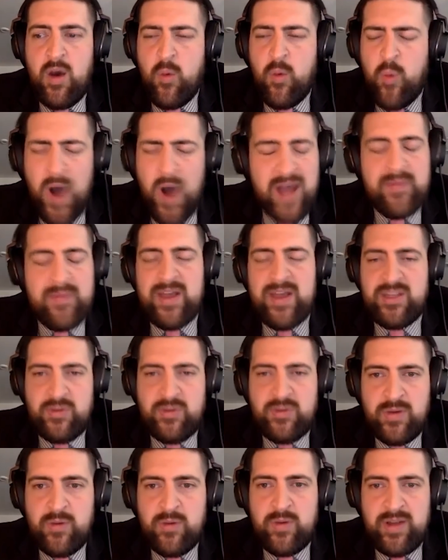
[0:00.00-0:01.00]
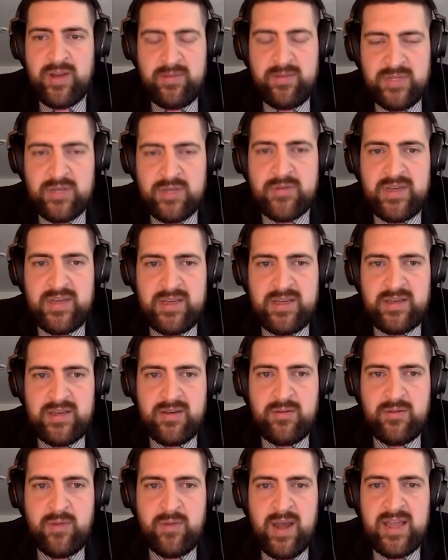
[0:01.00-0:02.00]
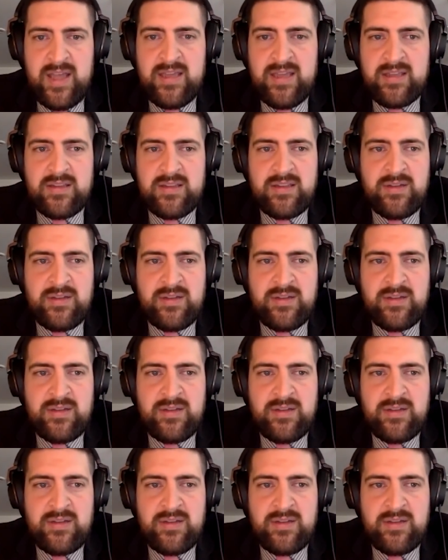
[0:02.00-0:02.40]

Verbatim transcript: Why am I doing what I'm doing? Right?